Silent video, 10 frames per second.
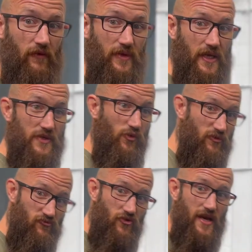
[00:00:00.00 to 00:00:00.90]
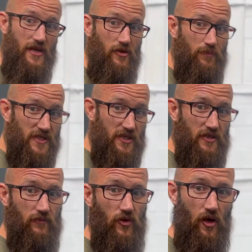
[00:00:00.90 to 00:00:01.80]
minutes, we're in a really good
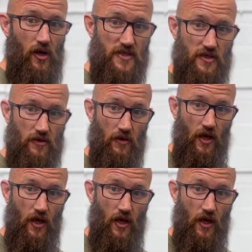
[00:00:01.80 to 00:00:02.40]
position in regards to